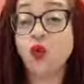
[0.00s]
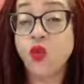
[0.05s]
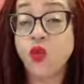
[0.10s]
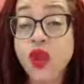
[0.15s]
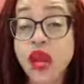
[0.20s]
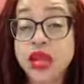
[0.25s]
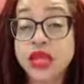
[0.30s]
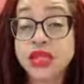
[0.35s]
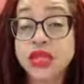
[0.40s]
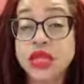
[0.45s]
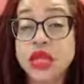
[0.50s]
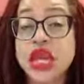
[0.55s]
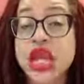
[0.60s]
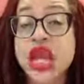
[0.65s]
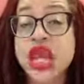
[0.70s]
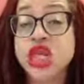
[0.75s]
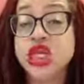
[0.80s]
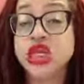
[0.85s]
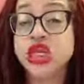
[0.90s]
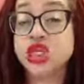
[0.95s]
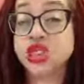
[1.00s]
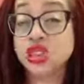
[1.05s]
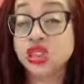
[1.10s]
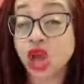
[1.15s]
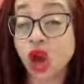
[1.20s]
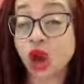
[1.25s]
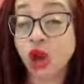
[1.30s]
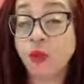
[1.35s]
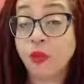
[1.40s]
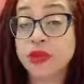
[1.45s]
really
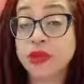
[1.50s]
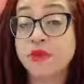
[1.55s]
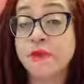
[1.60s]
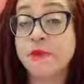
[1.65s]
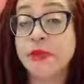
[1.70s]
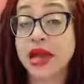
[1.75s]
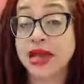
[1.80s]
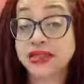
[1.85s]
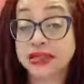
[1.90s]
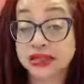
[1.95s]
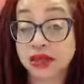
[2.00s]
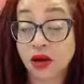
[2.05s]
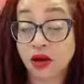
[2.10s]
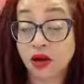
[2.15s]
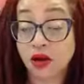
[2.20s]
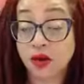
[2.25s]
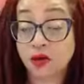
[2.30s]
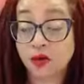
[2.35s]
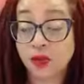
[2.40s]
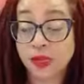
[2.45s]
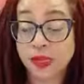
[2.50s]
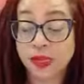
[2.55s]
disturbed my soul.